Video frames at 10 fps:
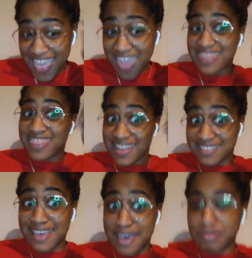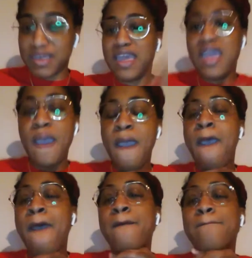that's a habit.
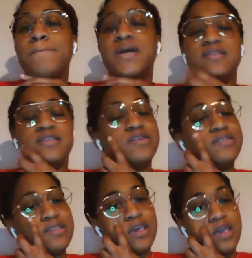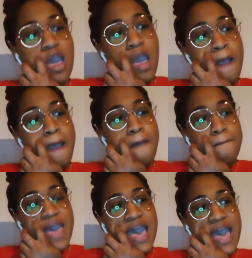But seriously,
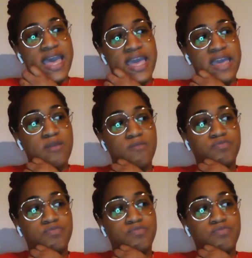I